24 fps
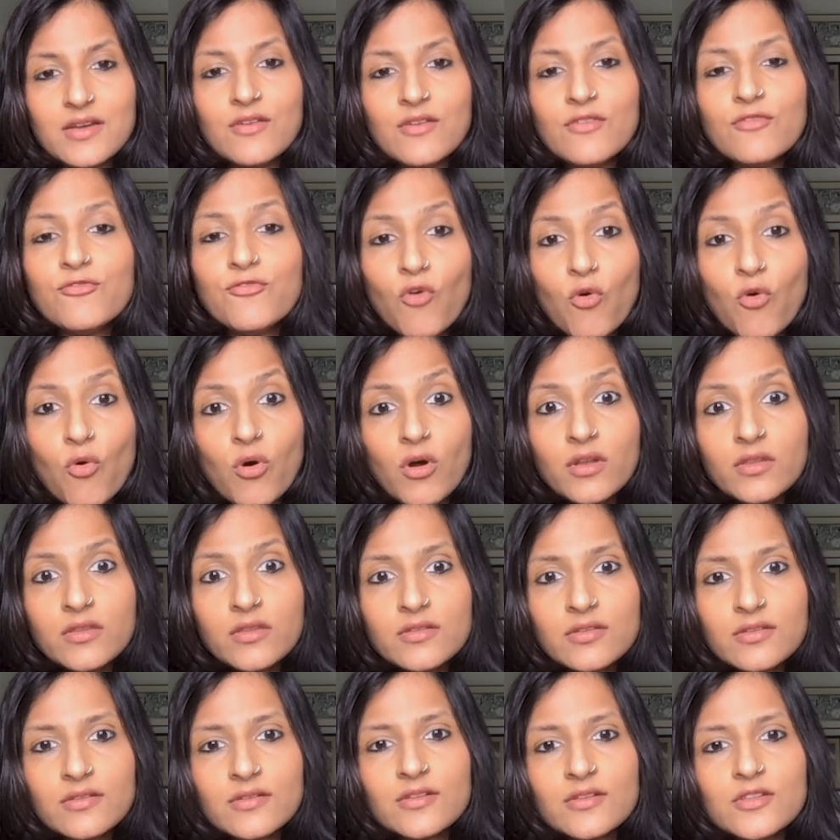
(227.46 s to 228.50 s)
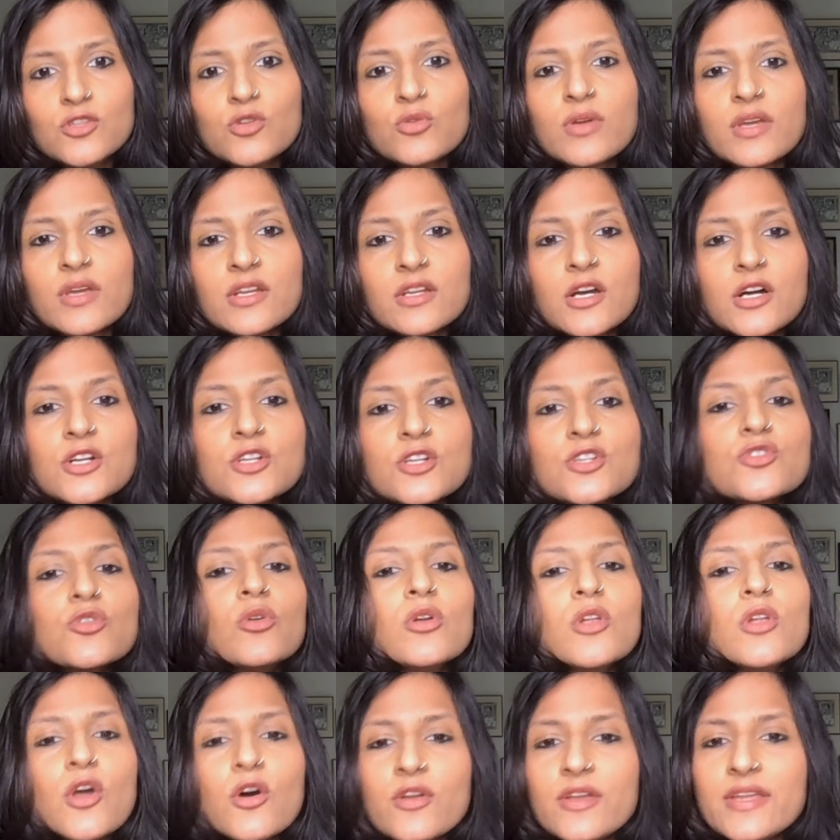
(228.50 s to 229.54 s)
Fourth, you can
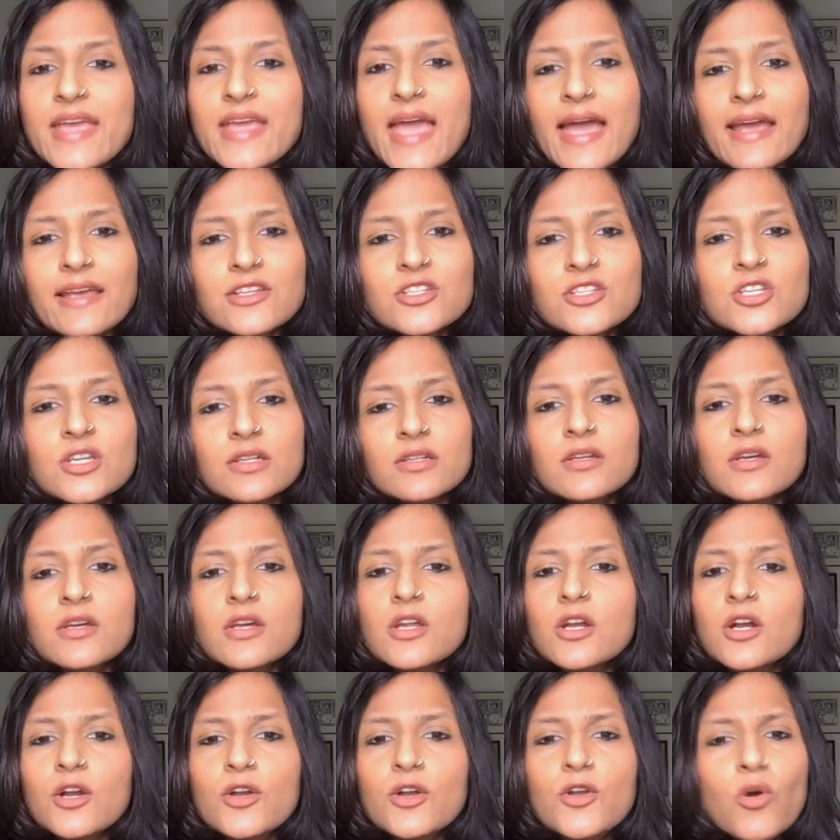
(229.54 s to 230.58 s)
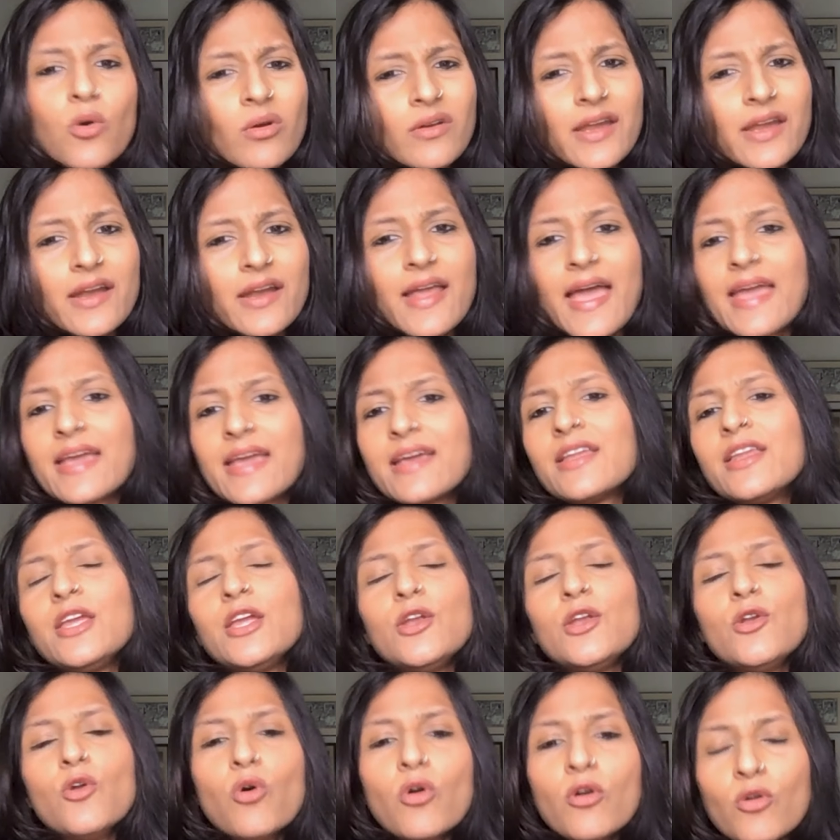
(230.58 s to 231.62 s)
control your reaction. Don't get
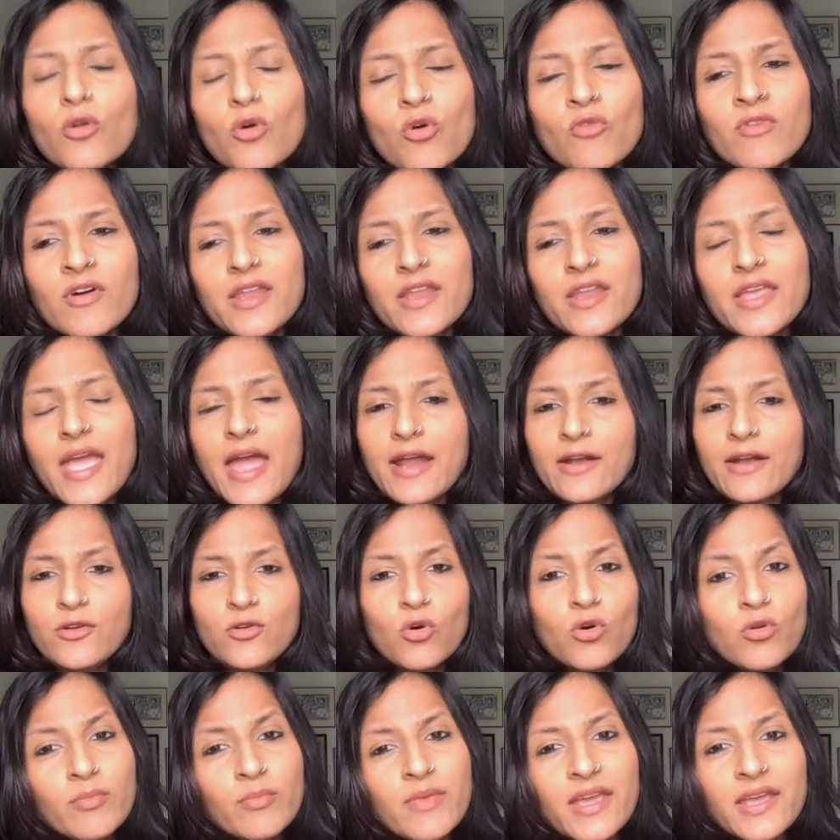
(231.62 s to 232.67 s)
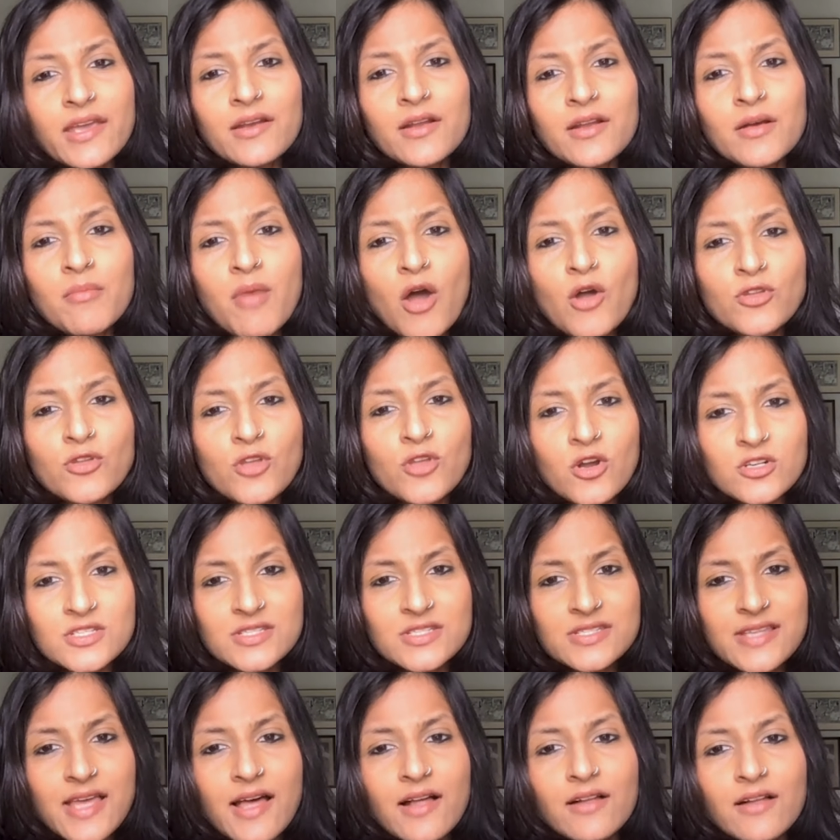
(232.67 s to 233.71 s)
angry. Don't overreact. Don't make it about
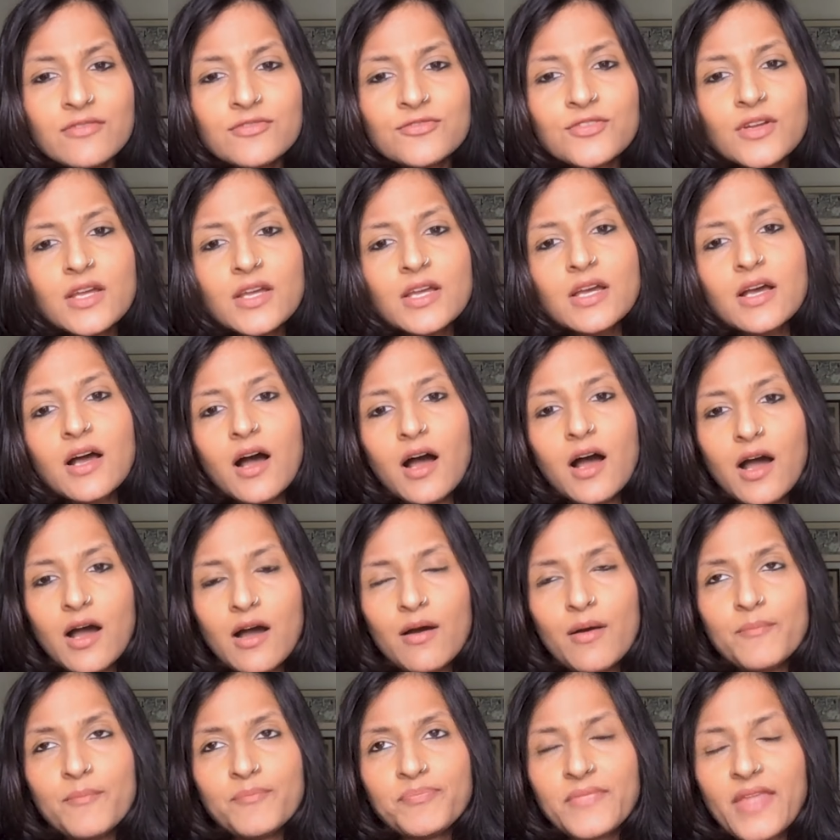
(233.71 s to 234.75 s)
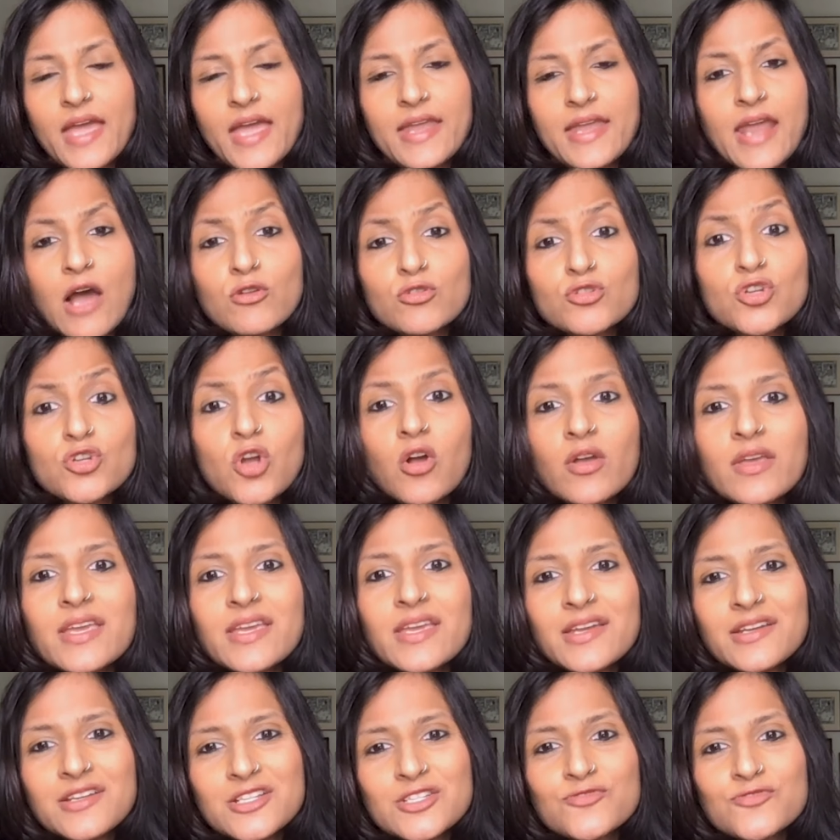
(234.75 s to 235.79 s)
yourself and how
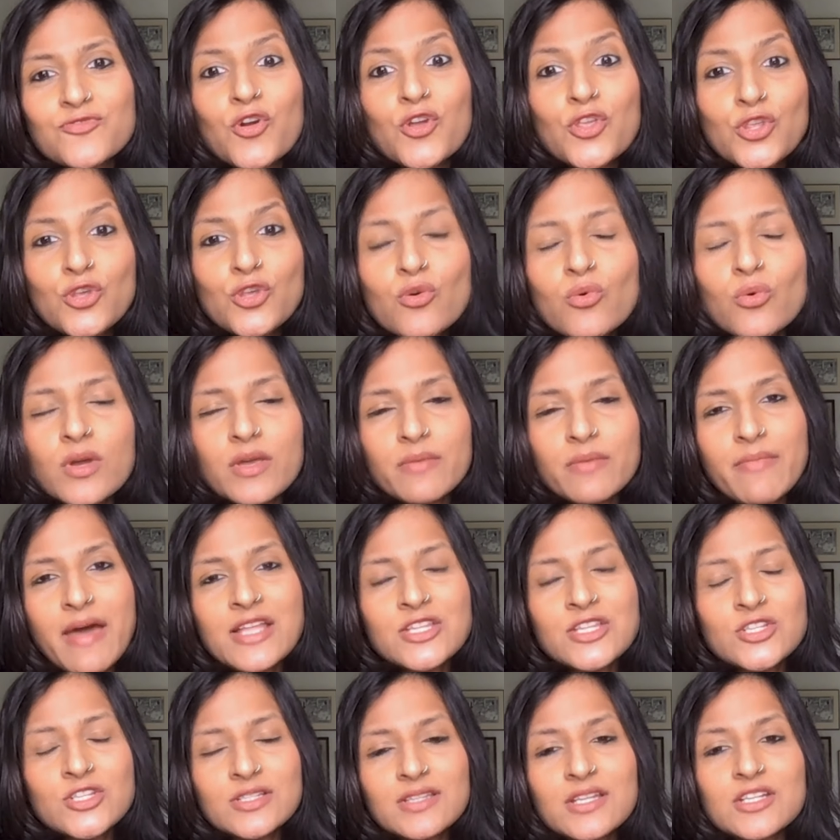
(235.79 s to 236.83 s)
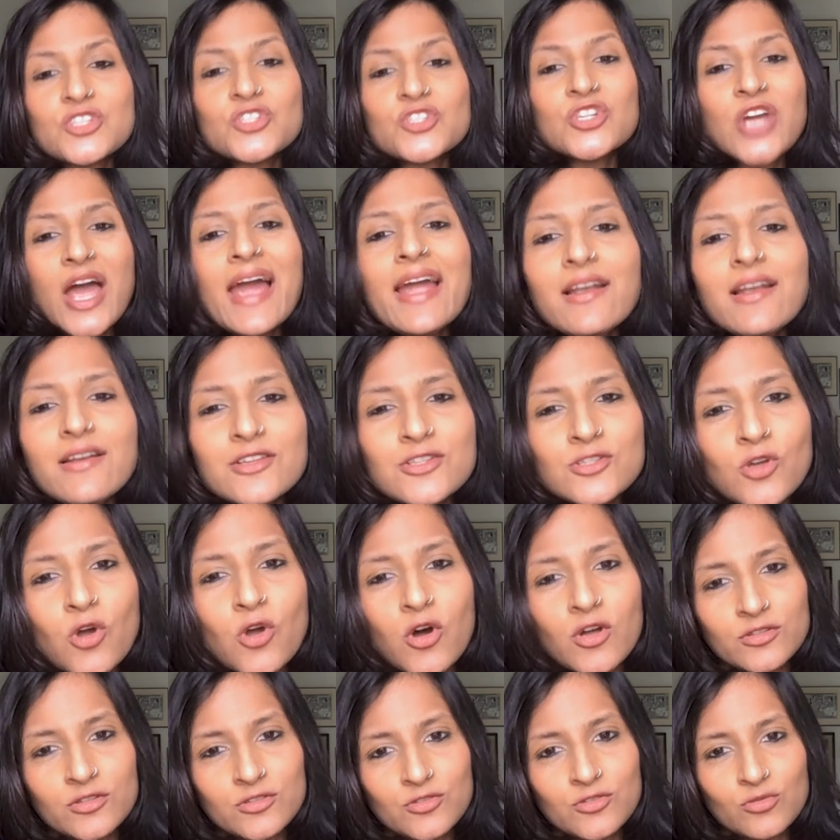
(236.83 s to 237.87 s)
shocking it is for you. Imagine the child has
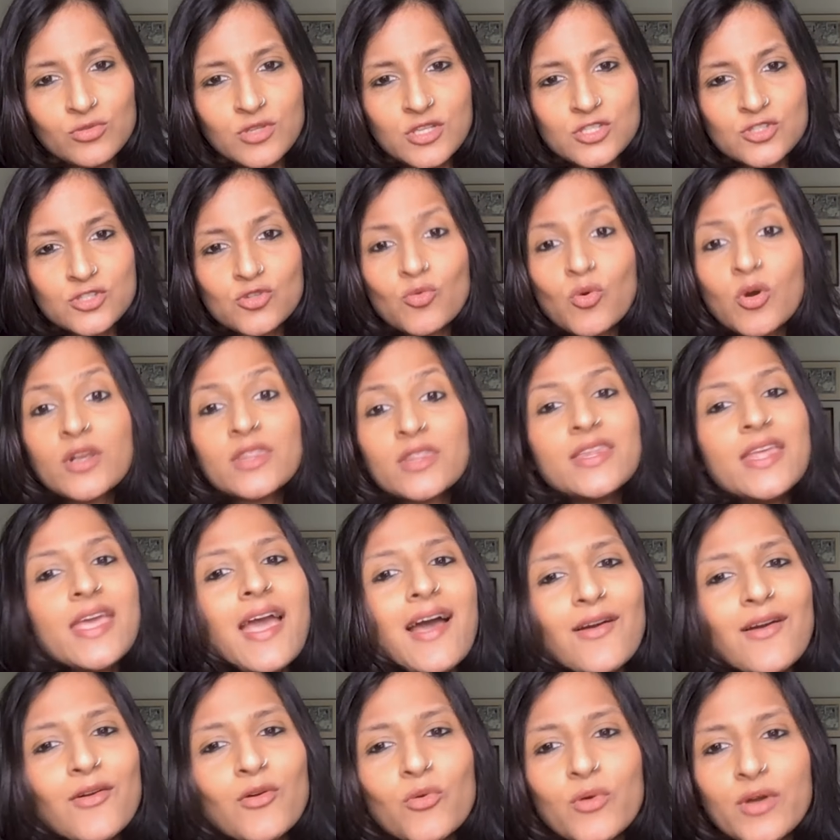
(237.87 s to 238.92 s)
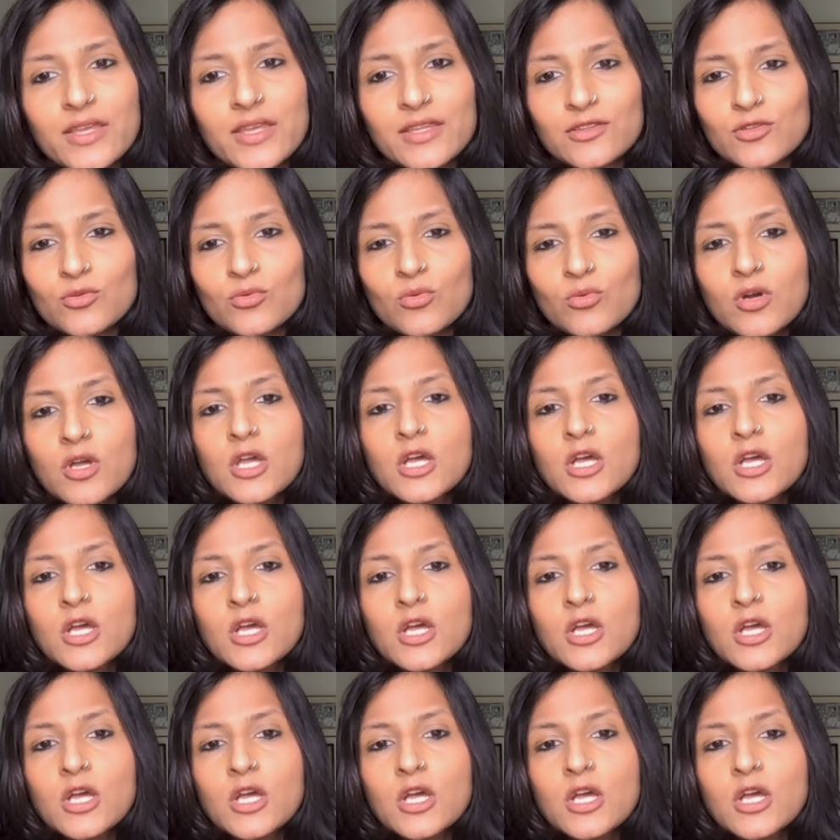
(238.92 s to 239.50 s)
gone through this, so what they are going through.